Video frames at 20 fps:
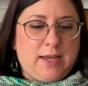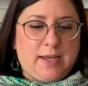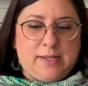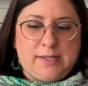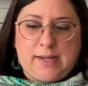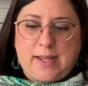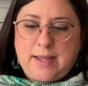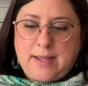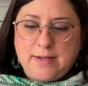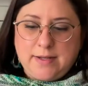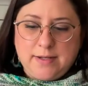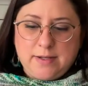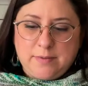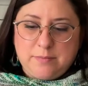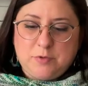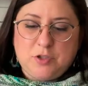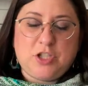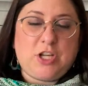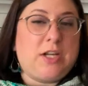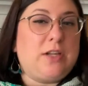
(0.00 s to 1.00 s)
and I ended
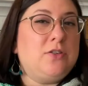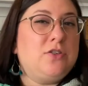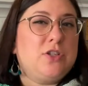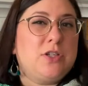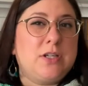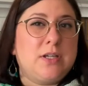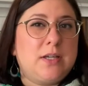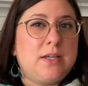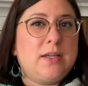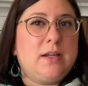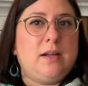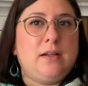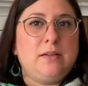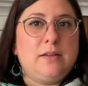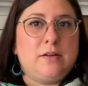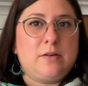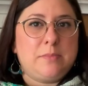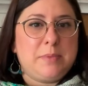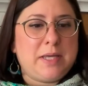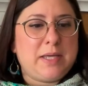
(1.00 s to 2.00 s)
up changing it a
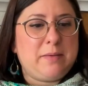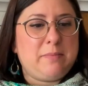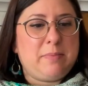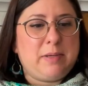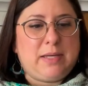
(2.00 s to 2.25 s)
little bit,